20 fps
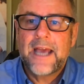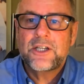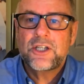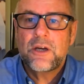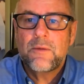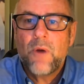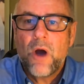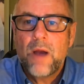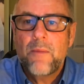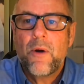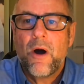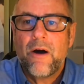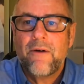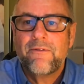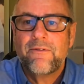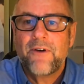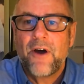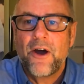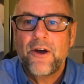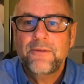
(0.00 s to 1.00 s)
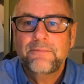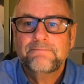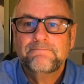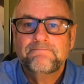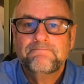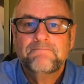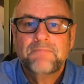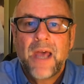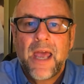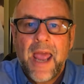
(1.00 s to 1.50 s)
out your mobile phone
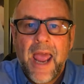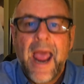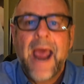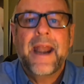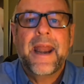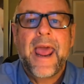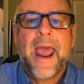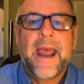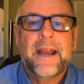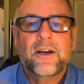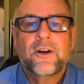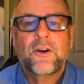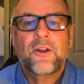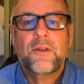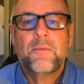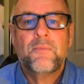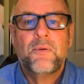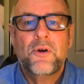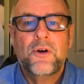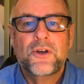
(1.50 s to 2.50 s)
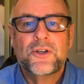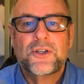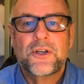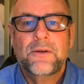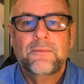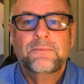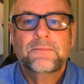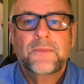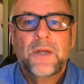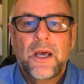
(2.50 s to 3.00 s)
and hand it to the
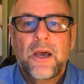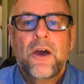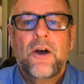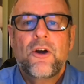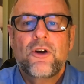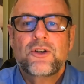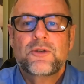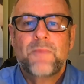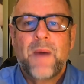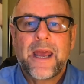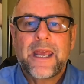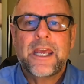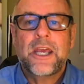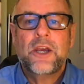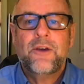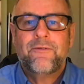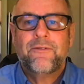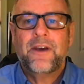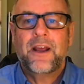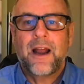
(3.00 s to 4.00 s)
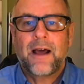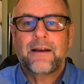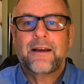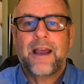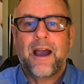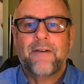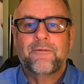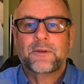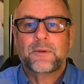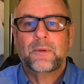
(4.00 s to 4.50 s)
person who's making you feel
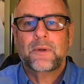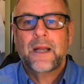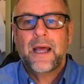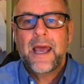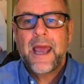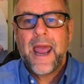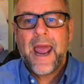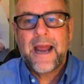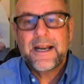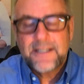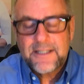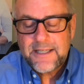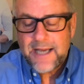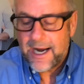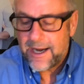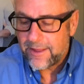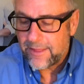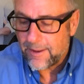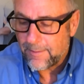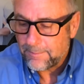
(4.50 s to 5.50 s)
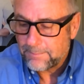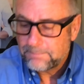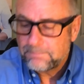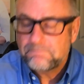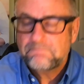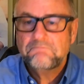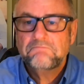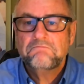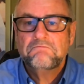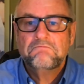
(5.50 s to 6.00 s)
uncomfortable and say to them,
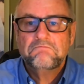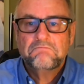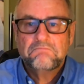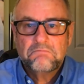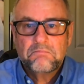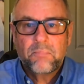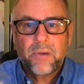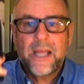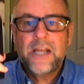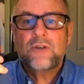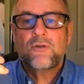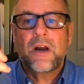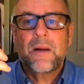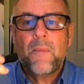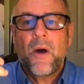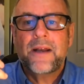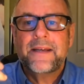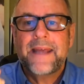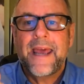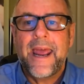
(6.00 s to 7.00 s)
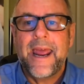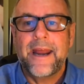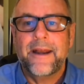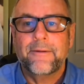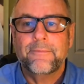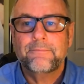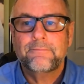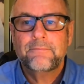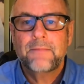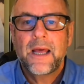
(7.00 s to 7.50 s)
please ring my
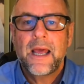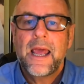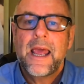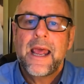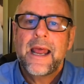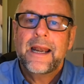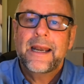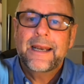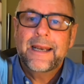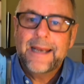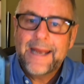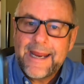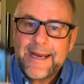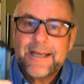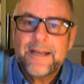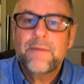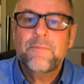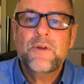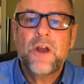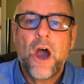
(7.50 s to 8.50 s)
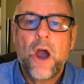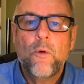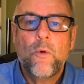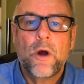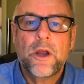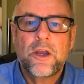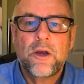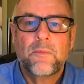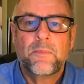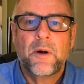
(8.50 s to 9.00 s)
dad. Let him know
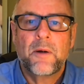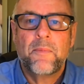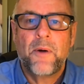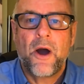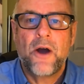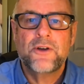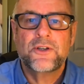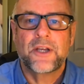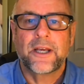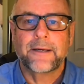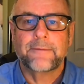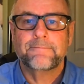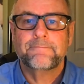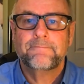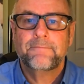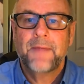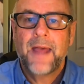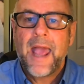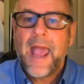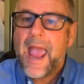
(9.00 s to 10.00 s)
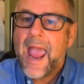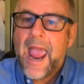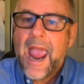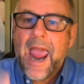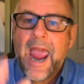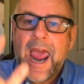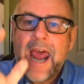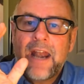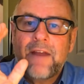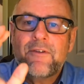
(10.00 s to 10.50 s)
what you're proposing.
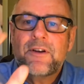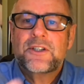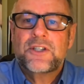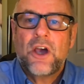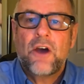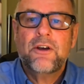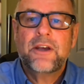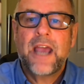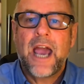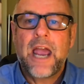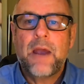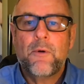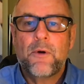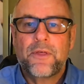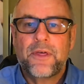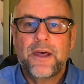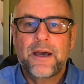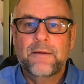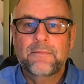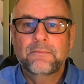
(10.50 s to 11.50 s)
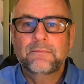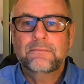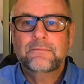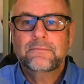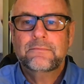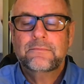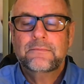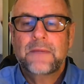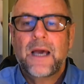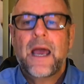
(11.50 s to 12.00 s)
And if it's okay with him,
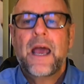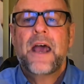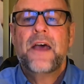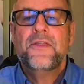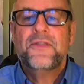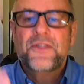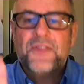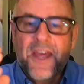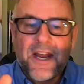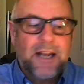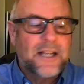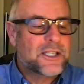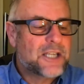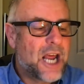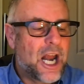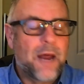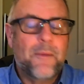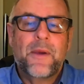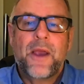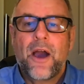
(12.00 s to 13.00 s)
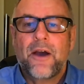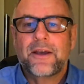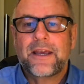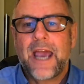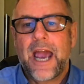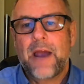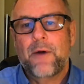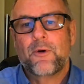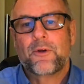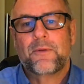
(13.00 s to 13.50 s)
then it's going to be
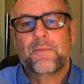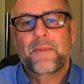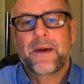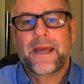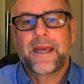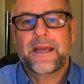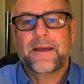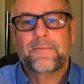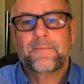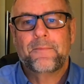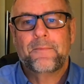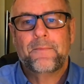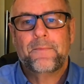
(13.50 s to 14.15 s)
okay with me.